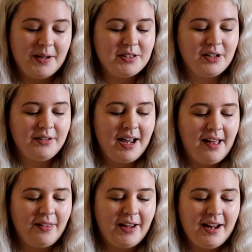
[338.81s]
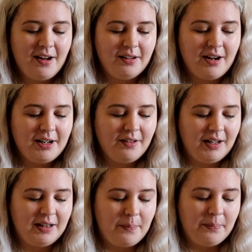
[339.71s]
So yeah, they are kind of
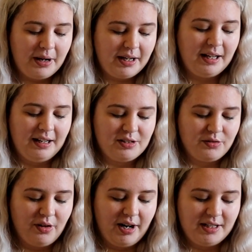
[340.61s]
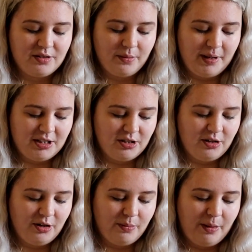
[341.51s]
like the bucket list rides for me to
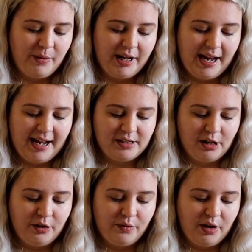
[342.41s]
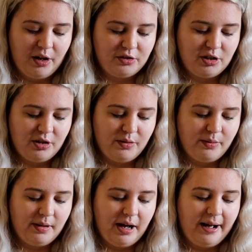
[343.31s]
do when we head over
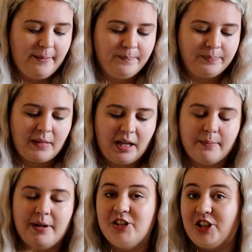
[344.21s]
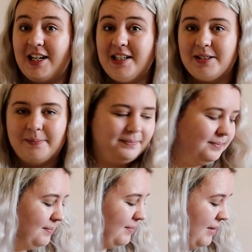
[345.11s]
to Magic Kingdom.
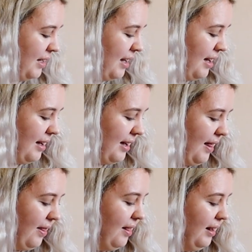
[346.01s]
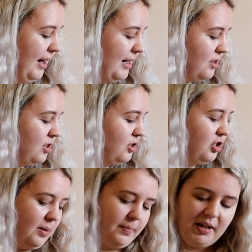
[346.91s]
Let's
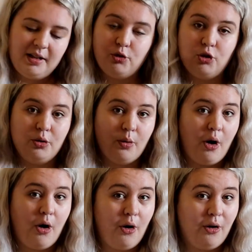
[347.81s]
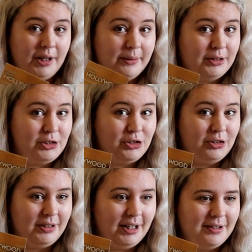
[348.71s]
jump into Hollywood
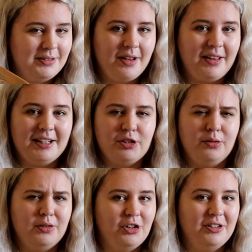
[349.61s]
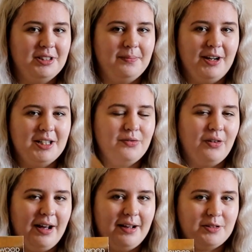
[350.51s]
Studios. Thanks to Enchanted Mice
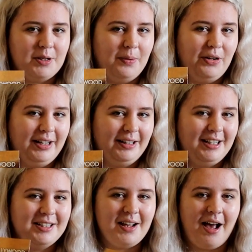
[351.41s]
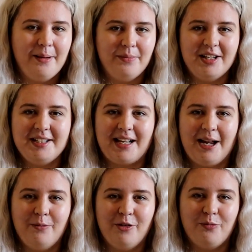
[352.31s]
for supplying these. These
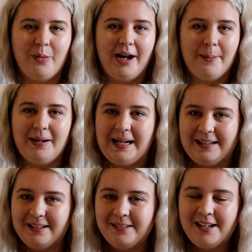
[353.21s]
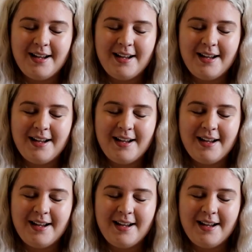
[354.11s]
came with my planner,